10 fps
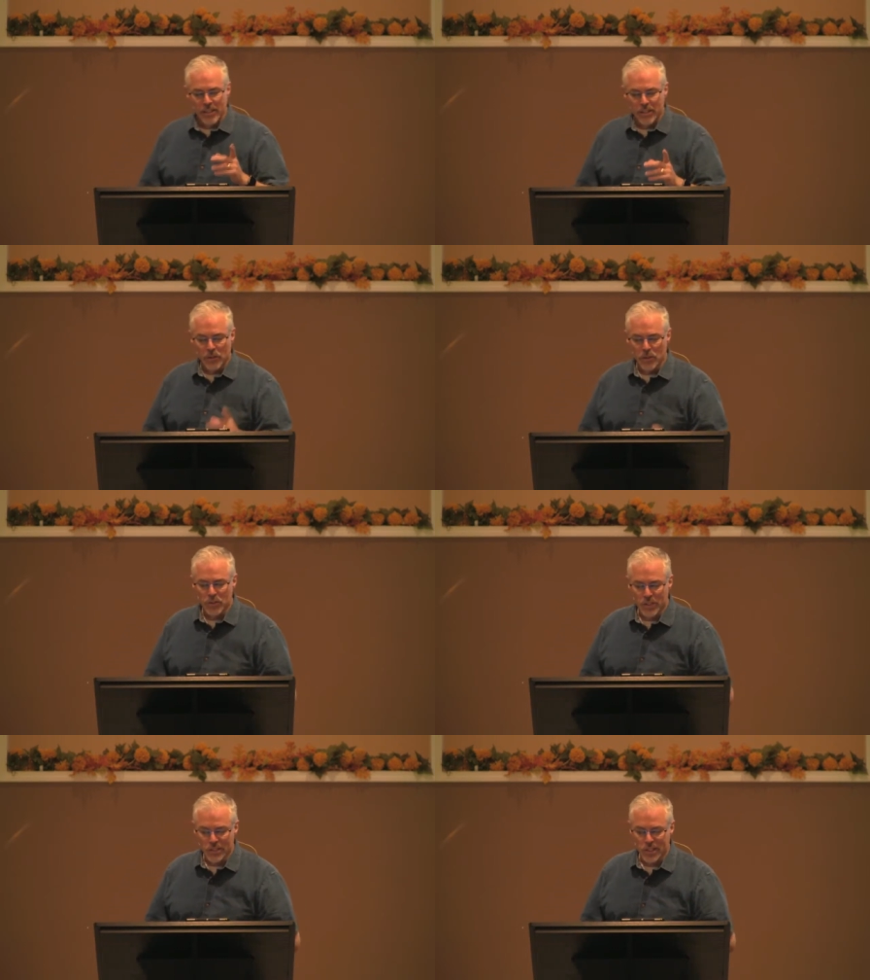And verse
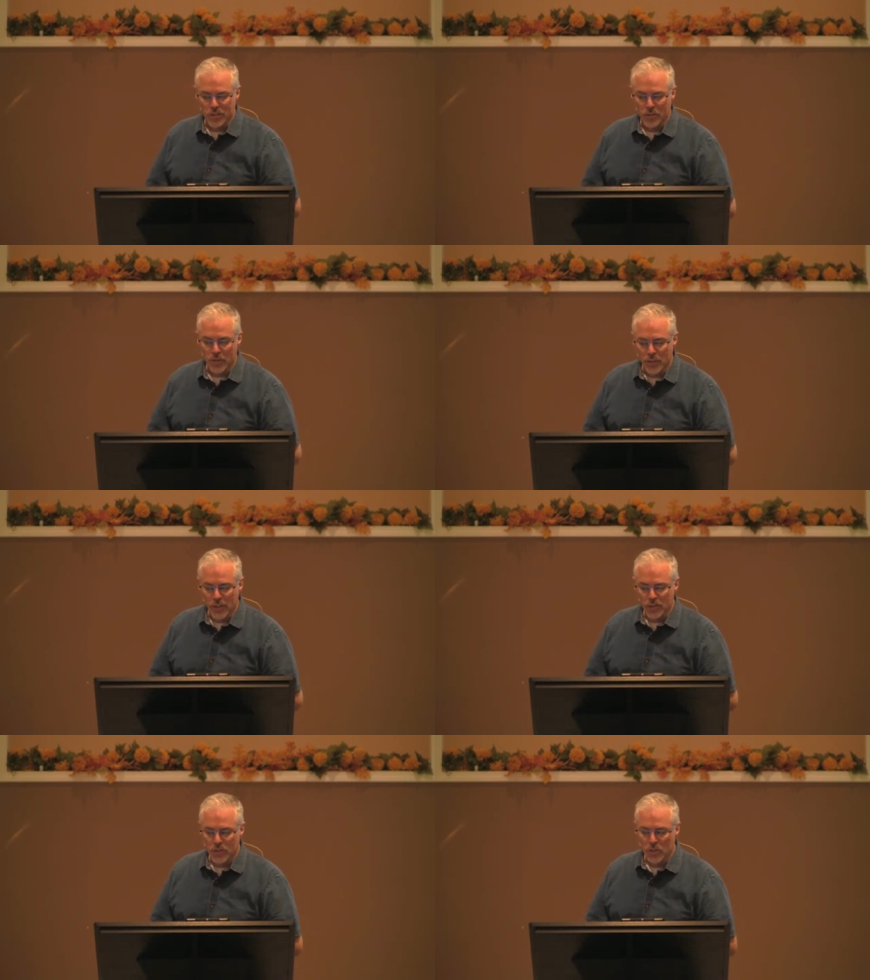6 says, For
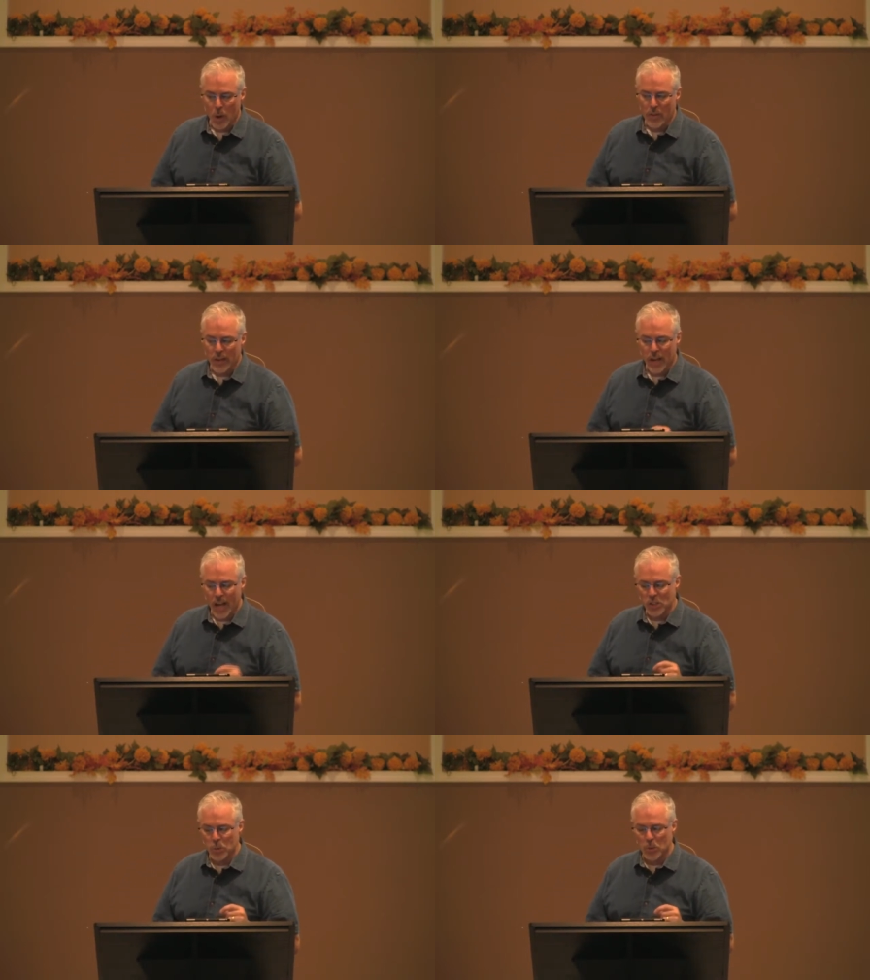this is why the
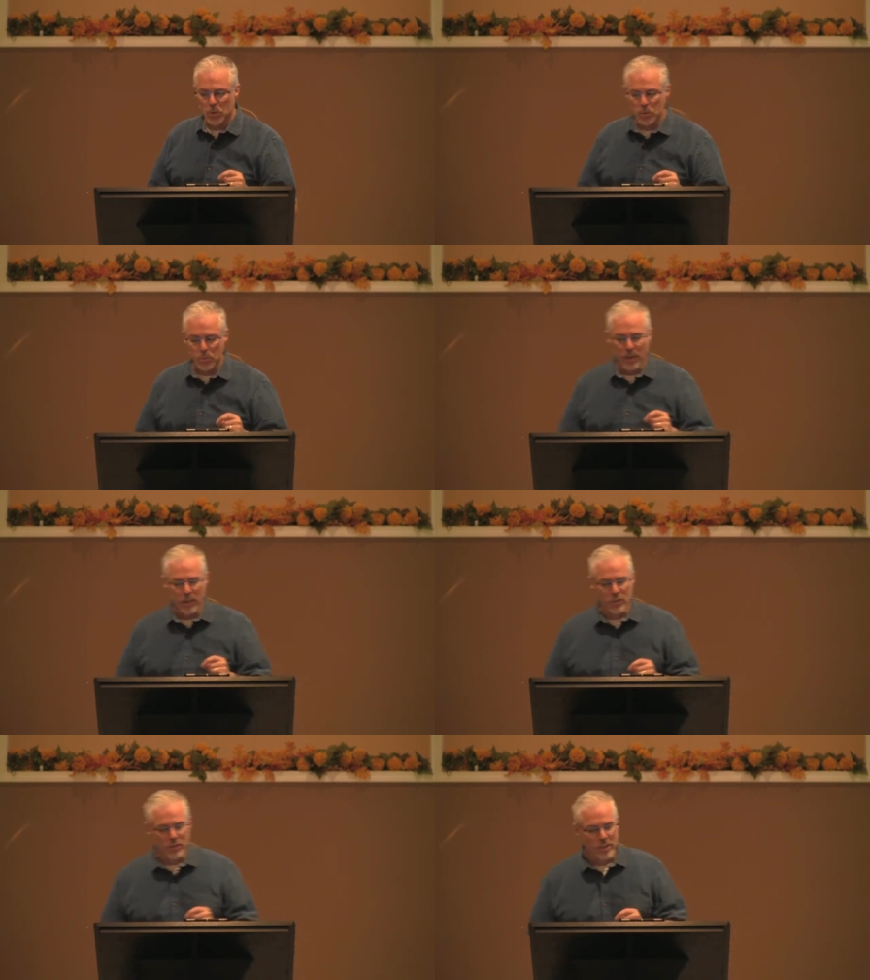gospel was
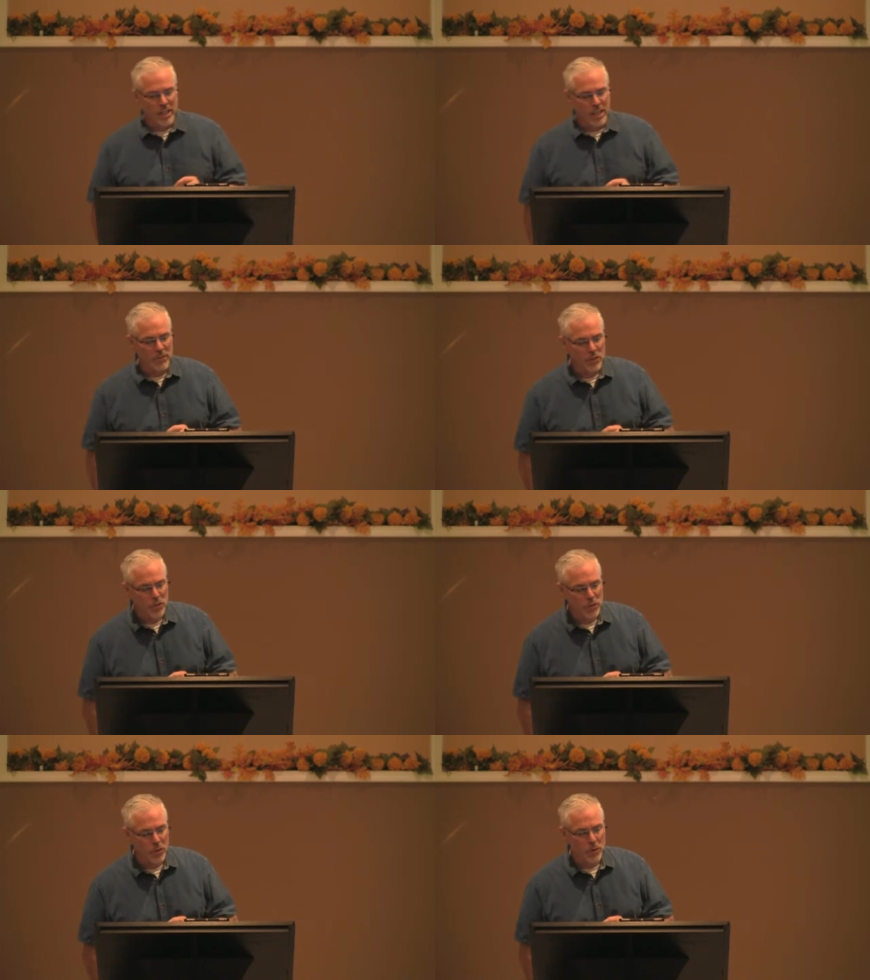preached, even
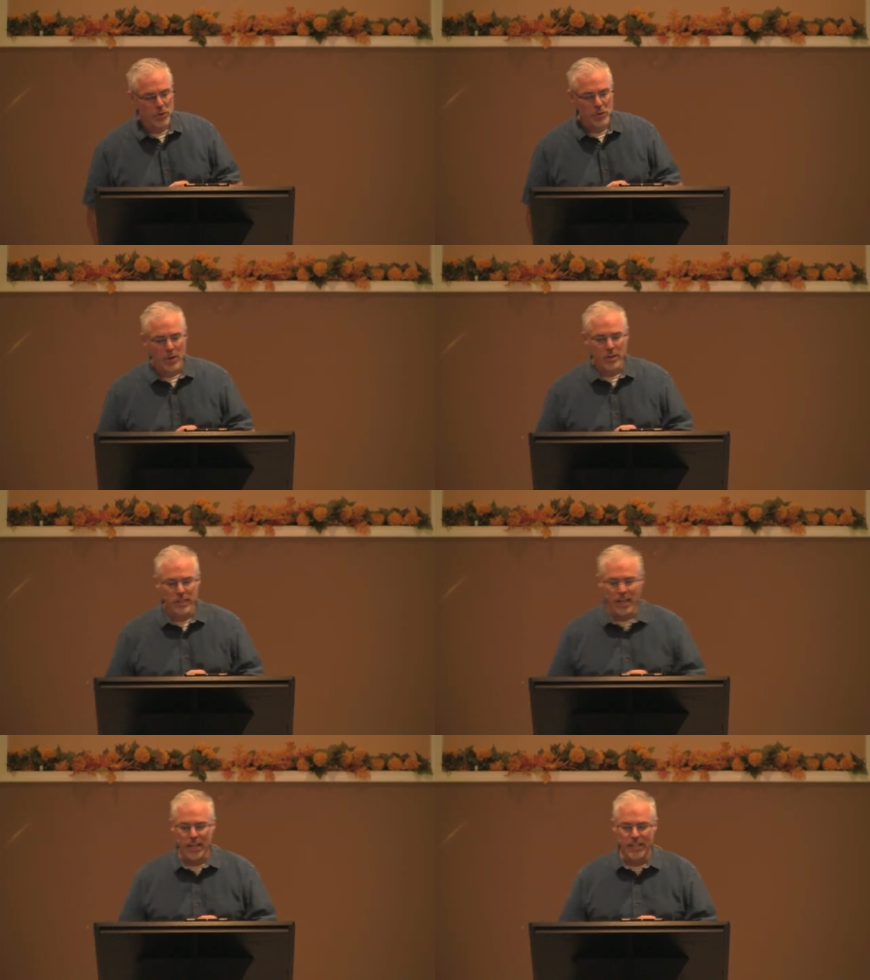to those who are
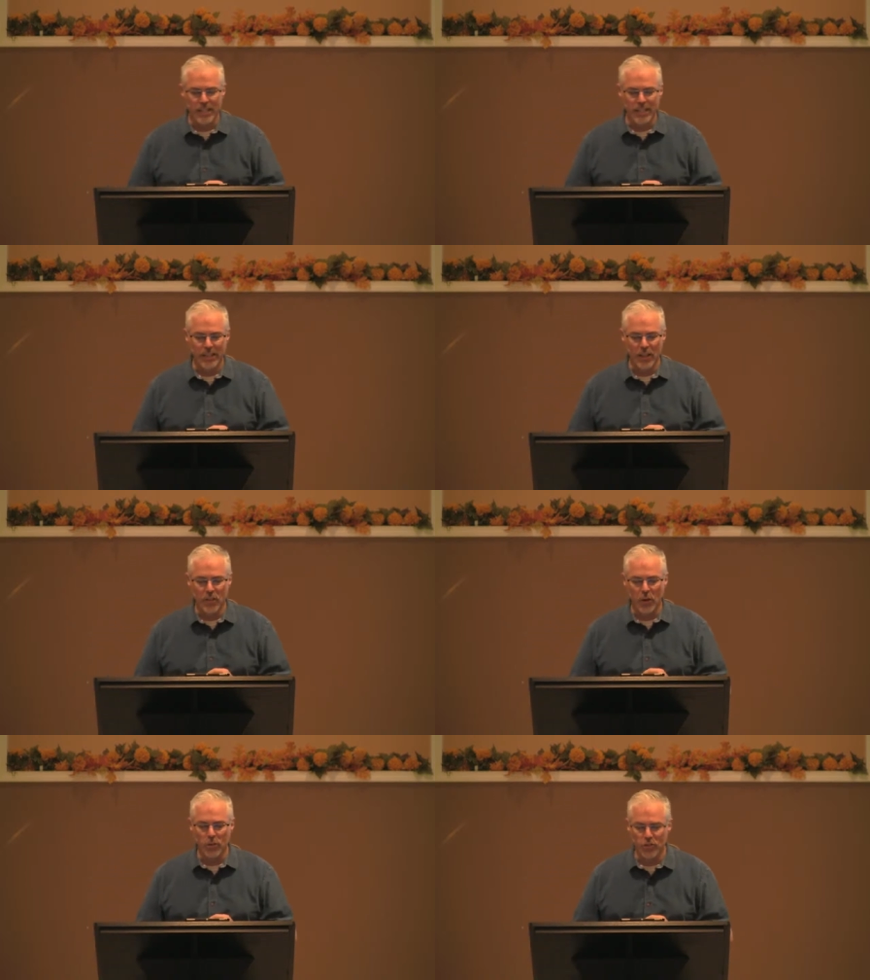dead,
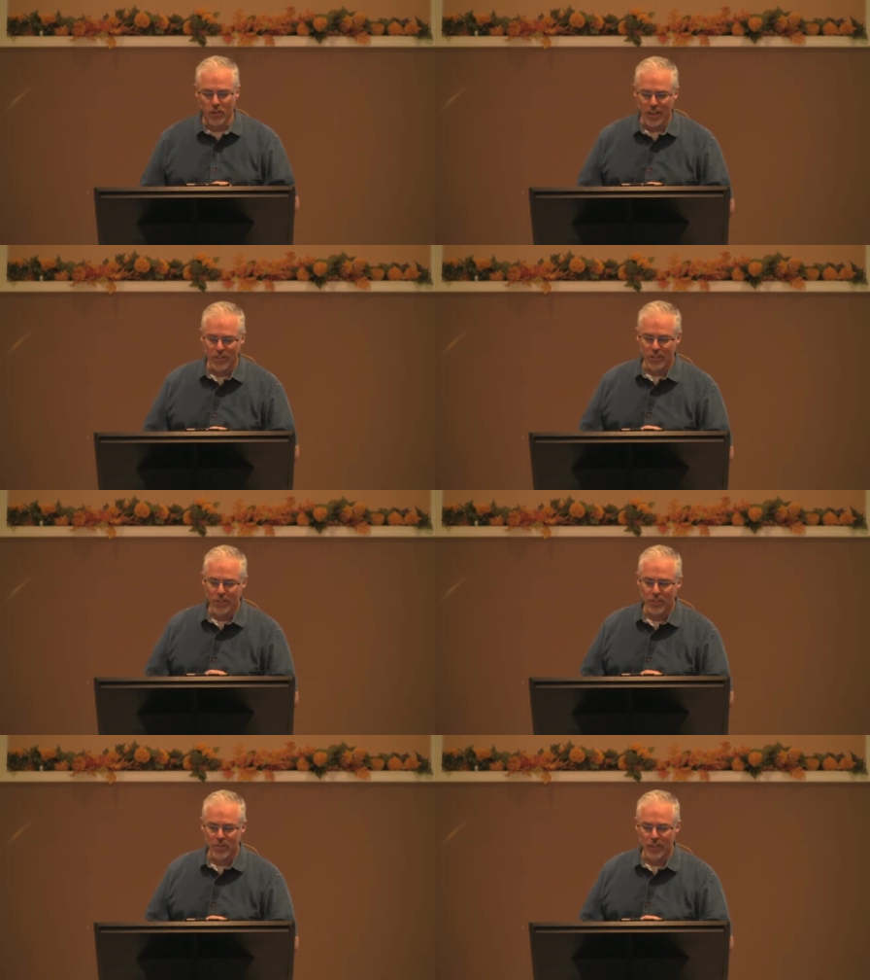that though judged
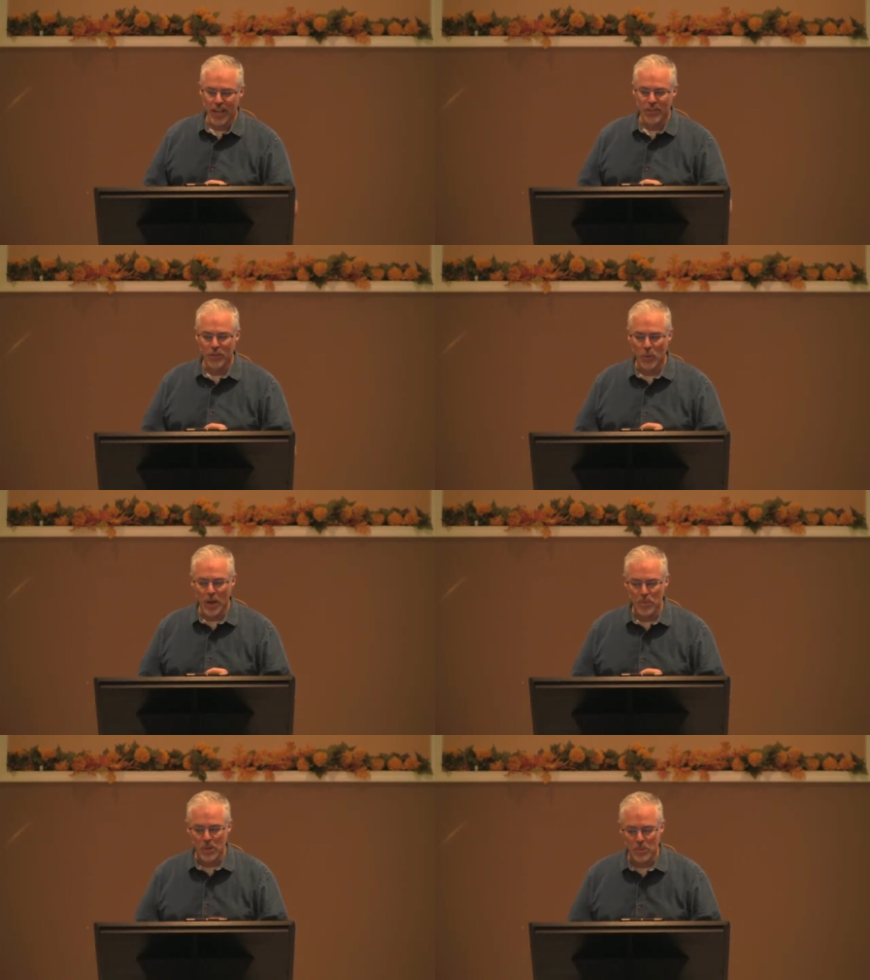in the flesh, the
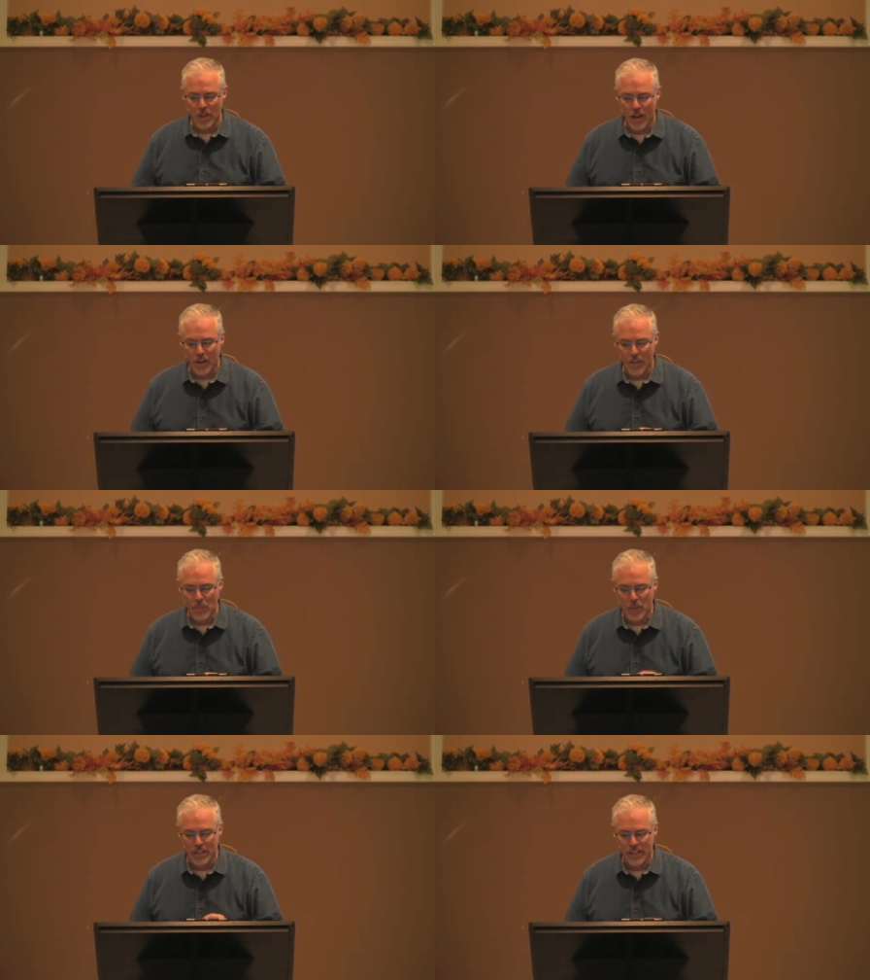way people are, they
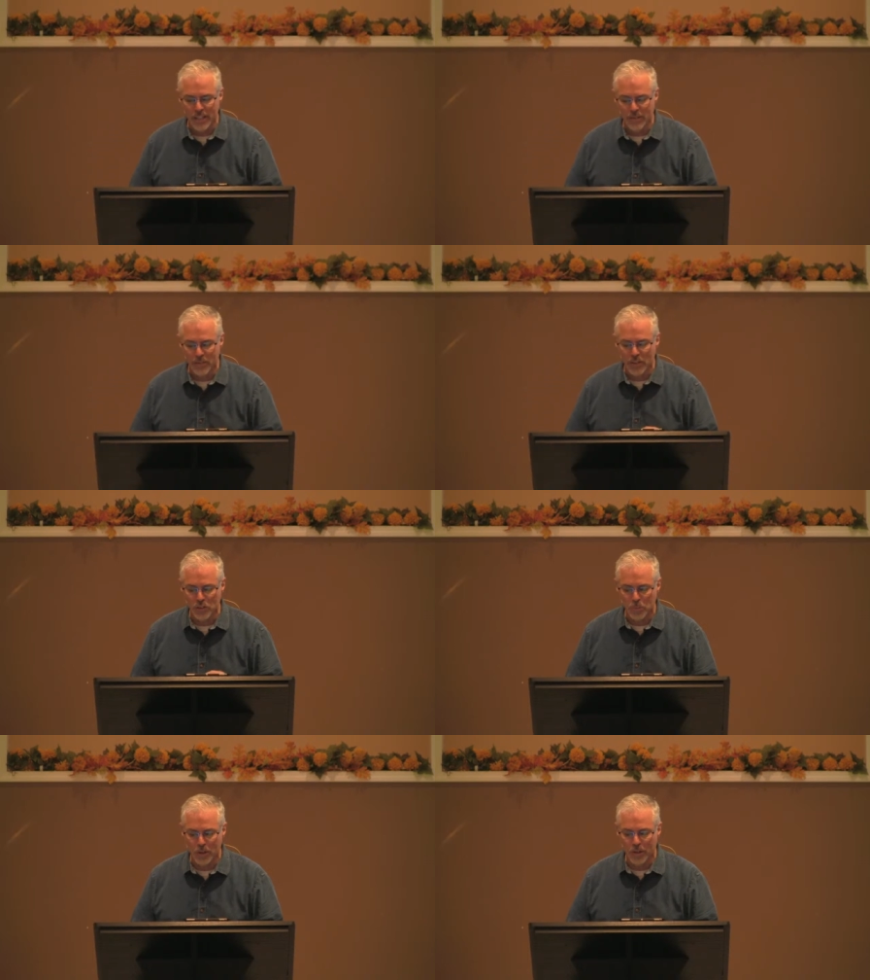might live in the
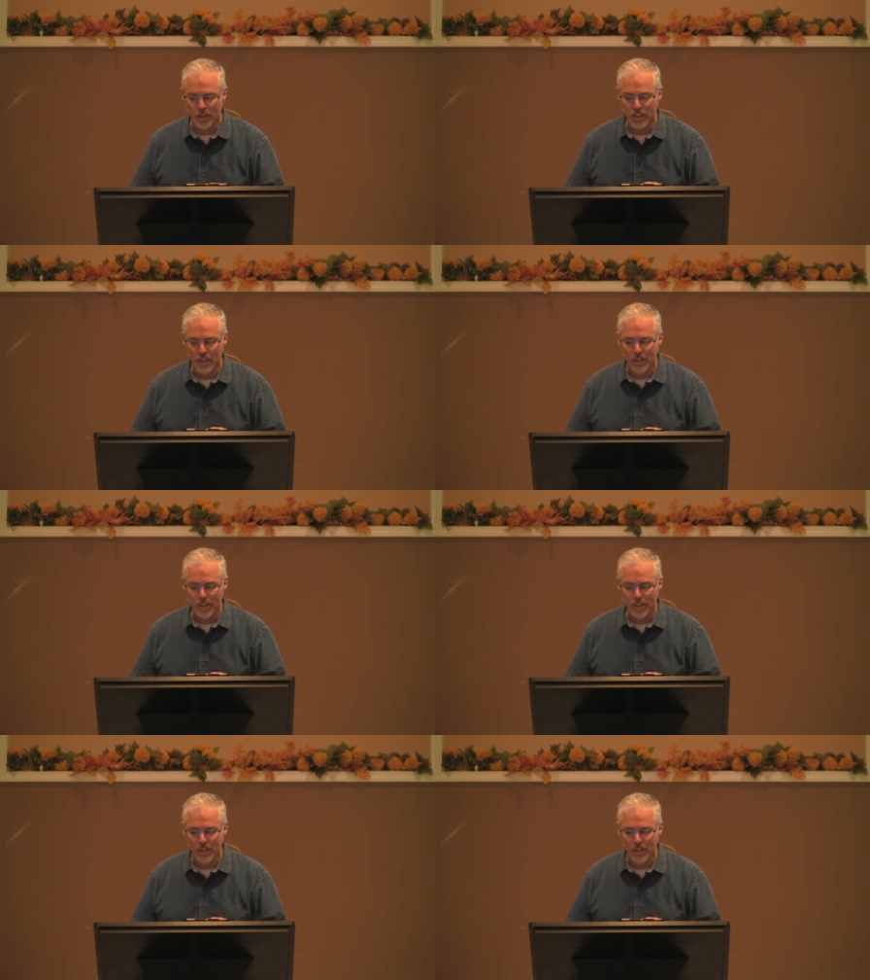spirit,